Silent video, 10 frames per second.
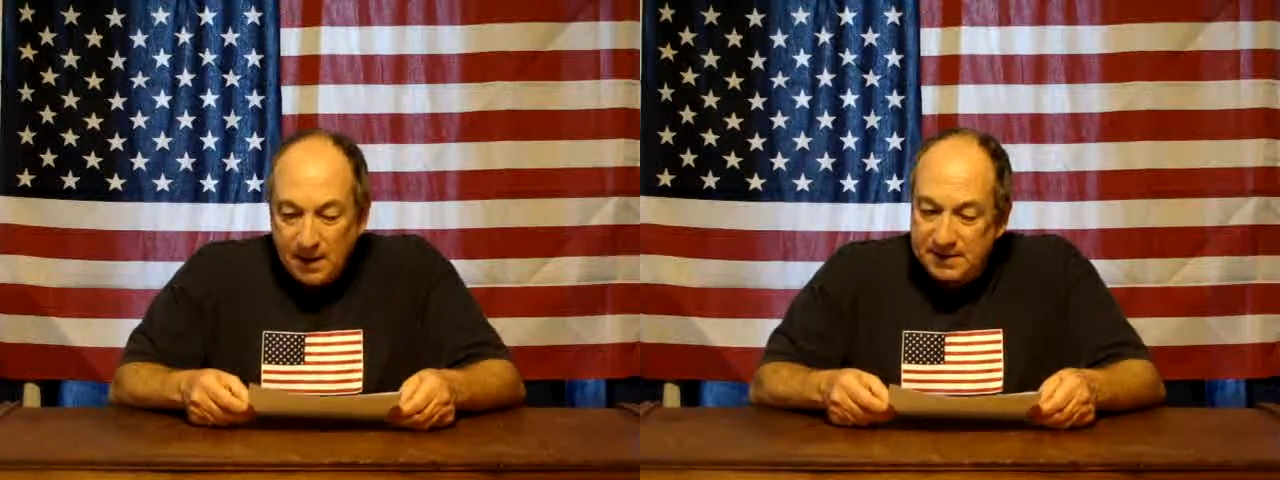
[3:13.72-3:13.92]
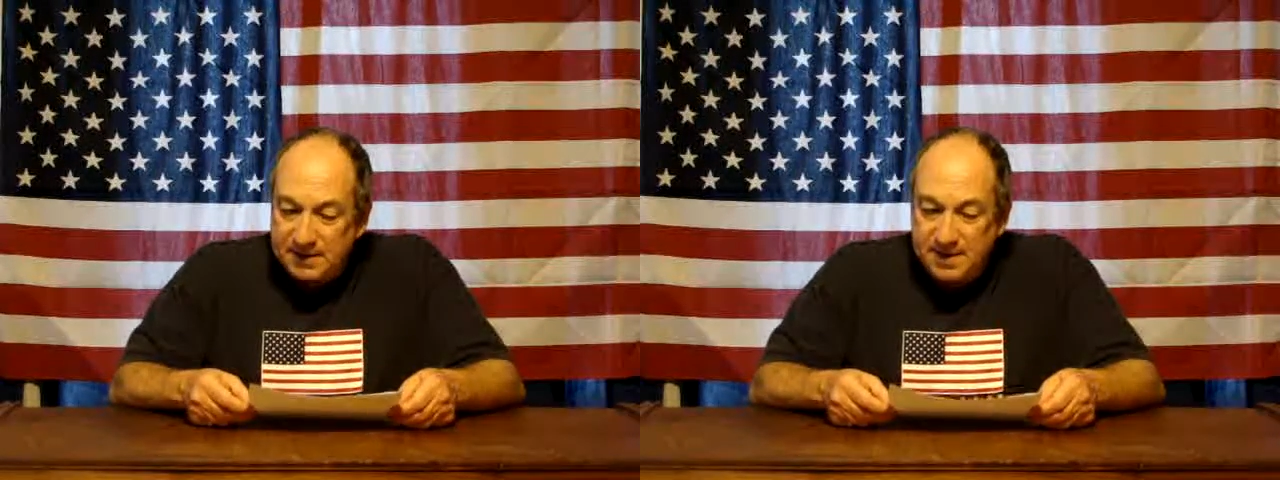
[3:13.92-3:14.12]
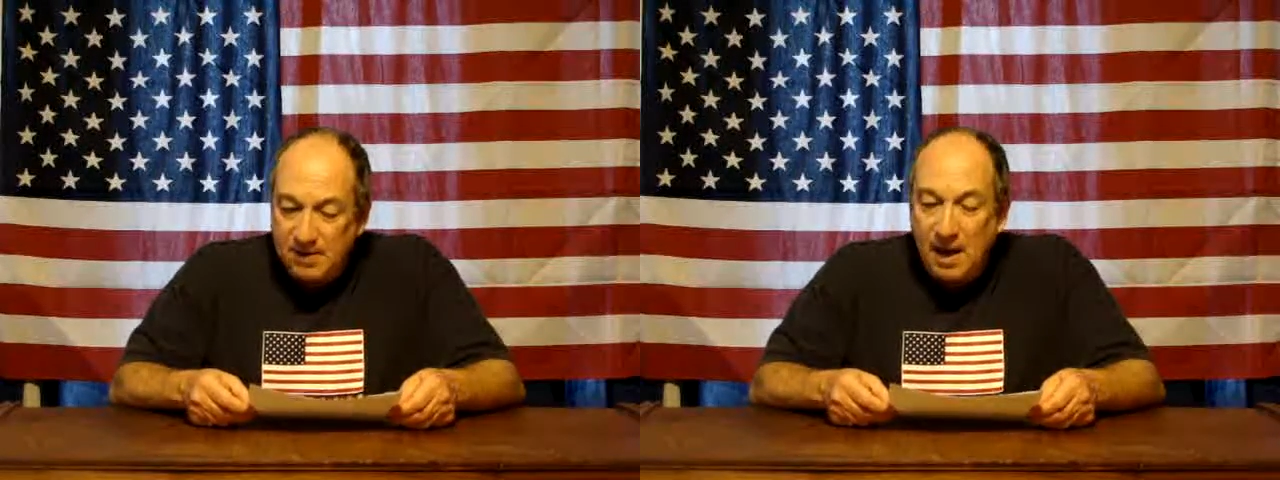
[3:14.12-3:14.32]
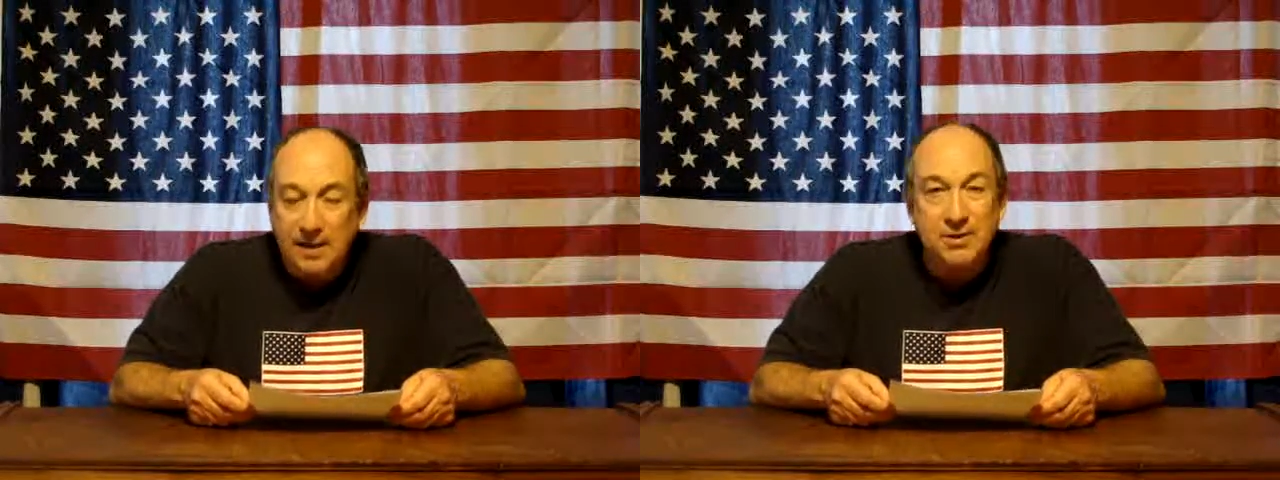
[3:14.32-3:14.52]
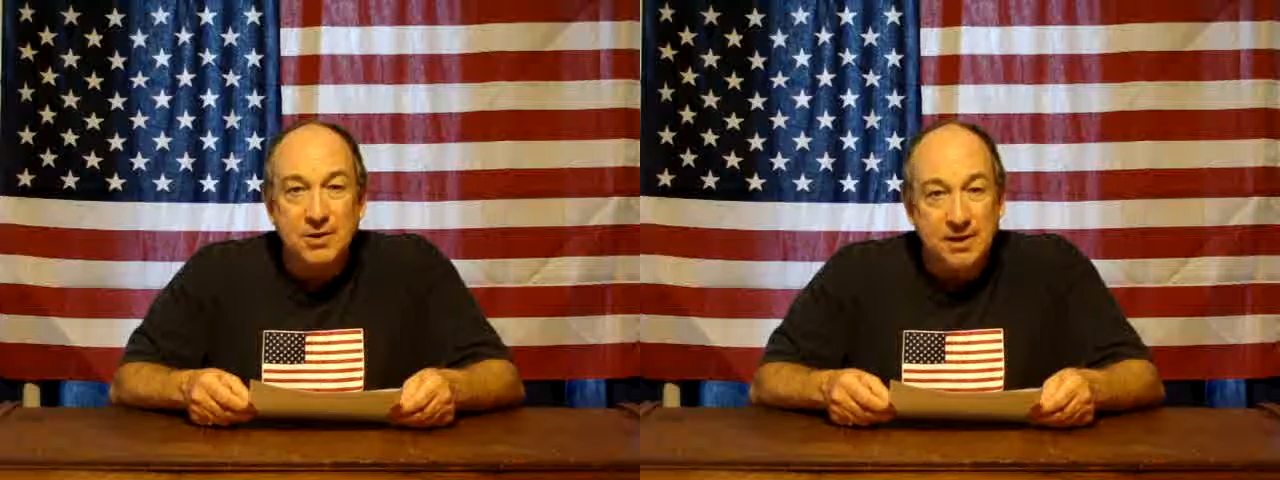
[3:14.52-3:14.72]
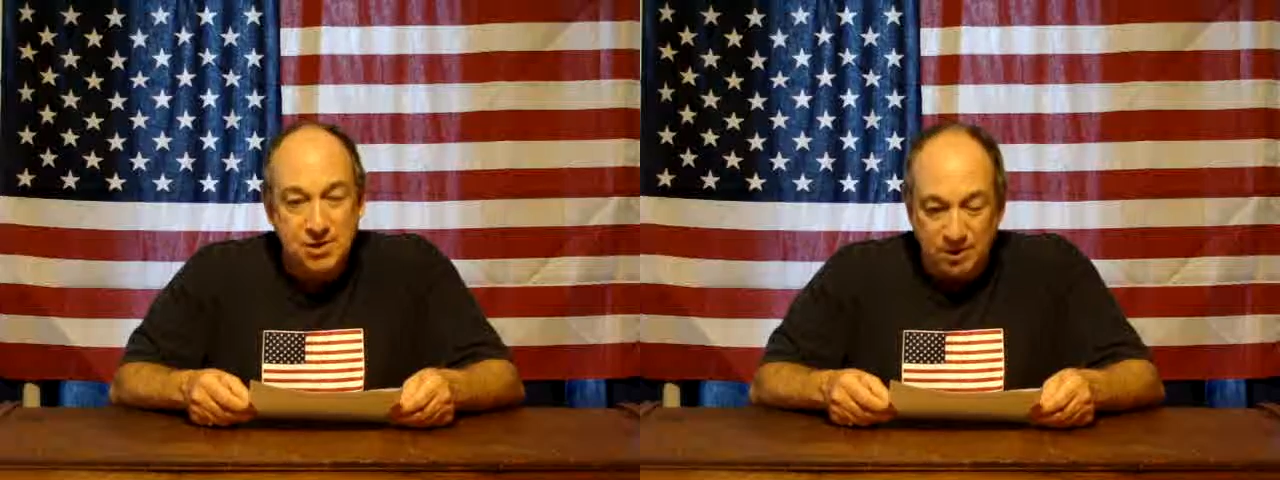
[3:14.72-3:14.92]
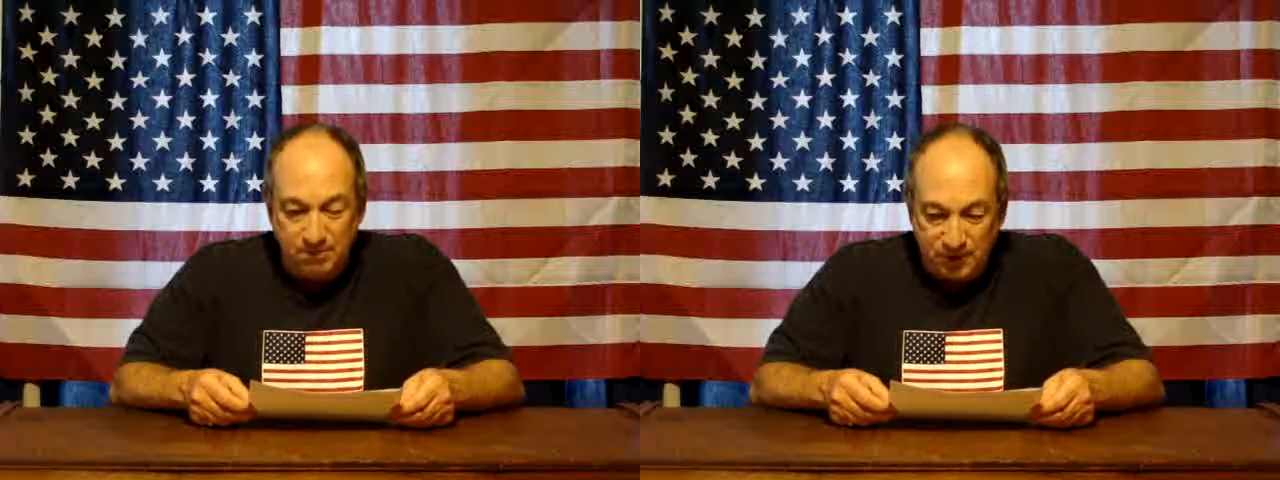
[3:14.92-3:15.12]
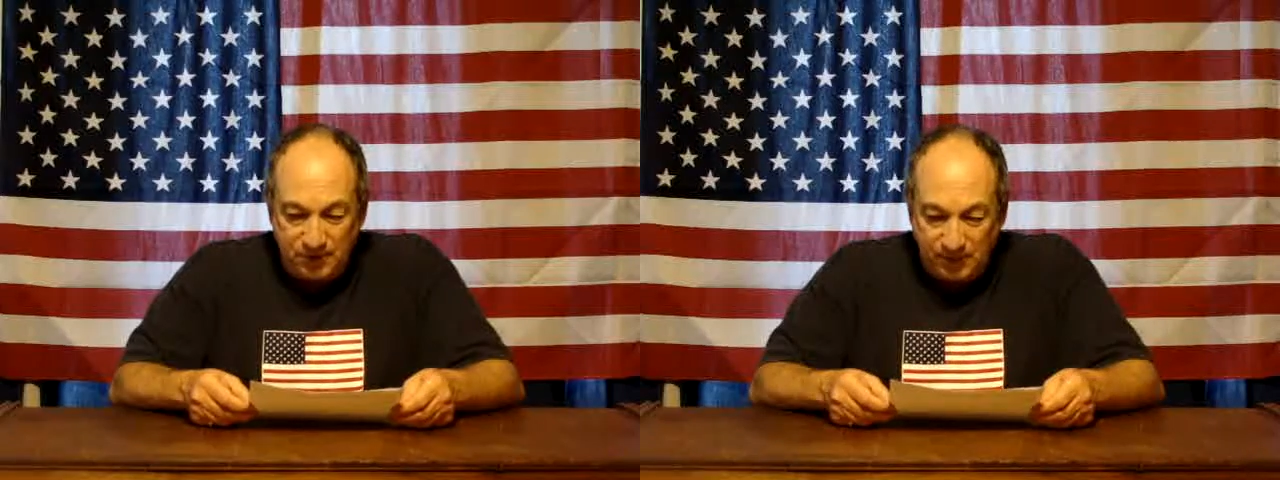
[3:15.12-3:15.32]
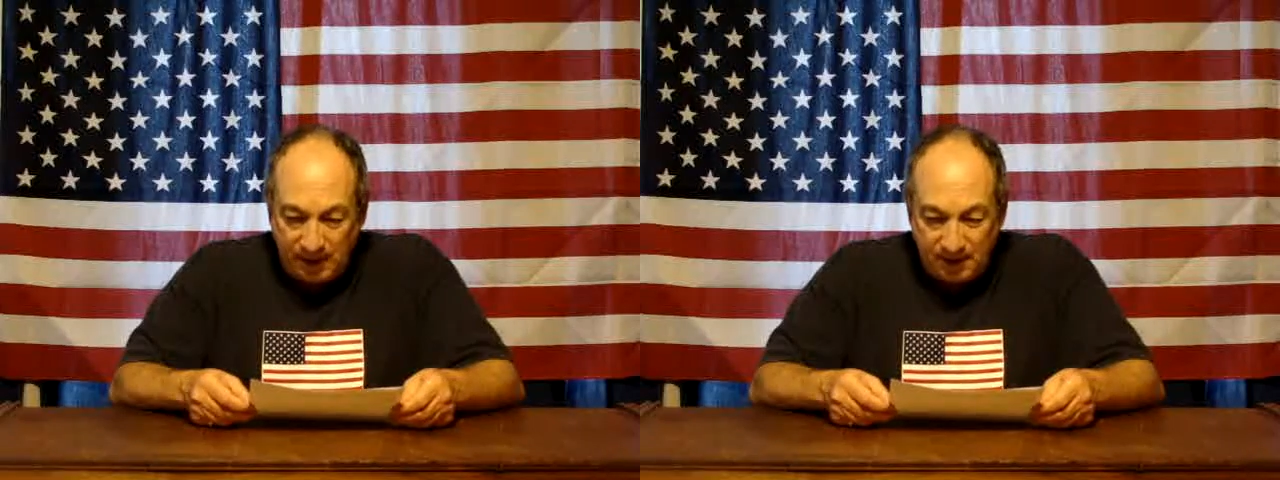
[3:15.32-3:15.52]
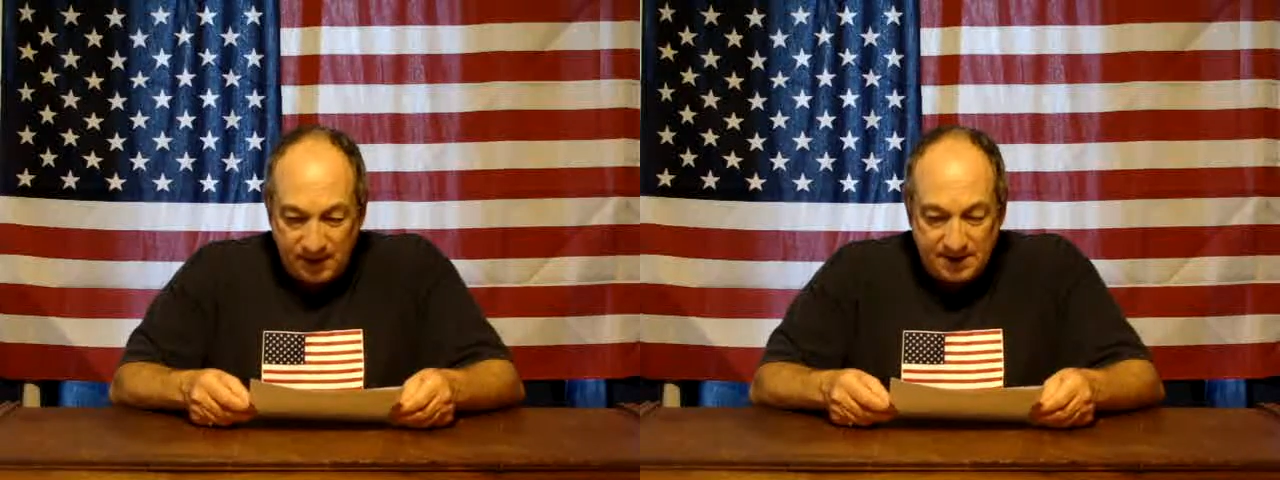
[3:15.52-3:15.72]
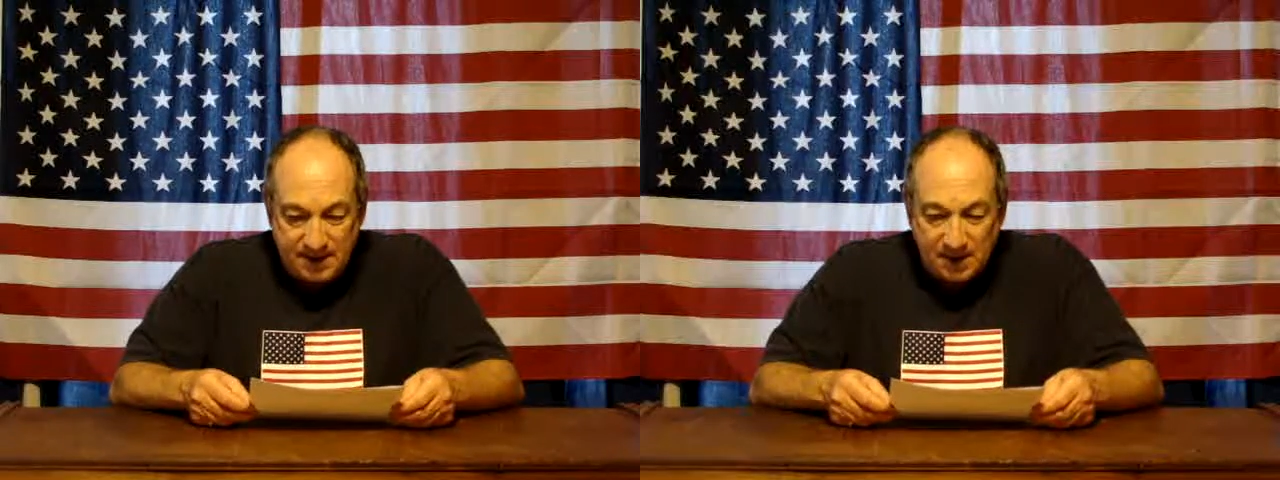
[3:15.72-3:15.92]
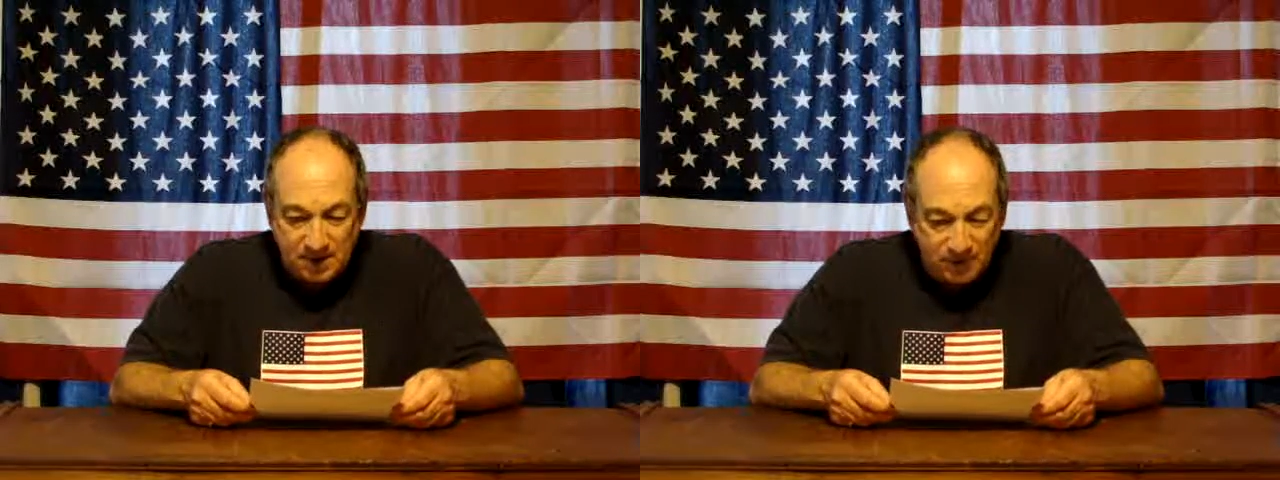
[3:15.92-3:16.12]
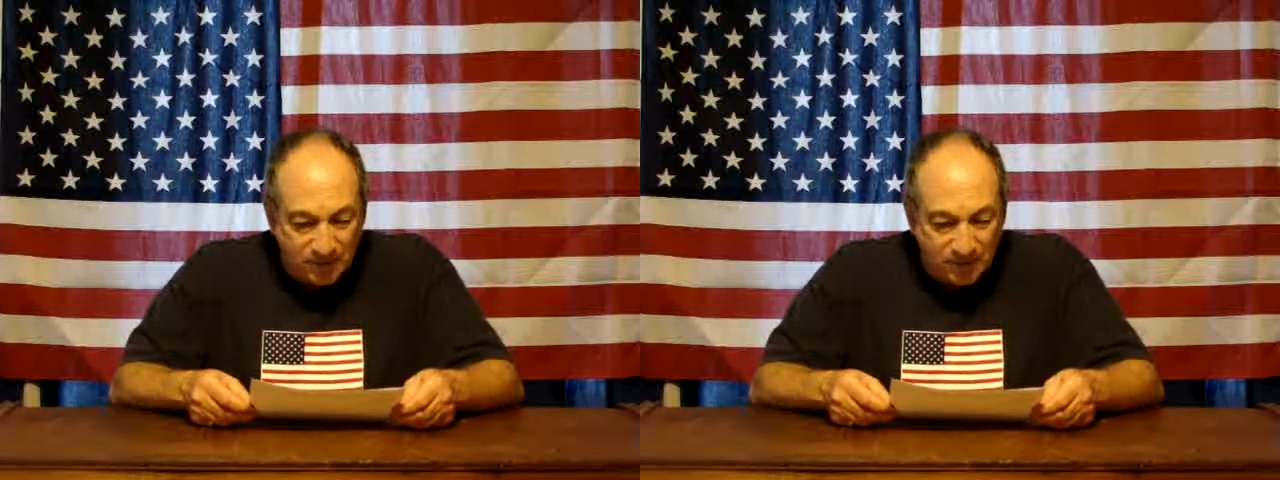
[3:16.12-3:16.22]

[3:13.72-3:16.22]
At the Tehran International Book Fair, a Dr.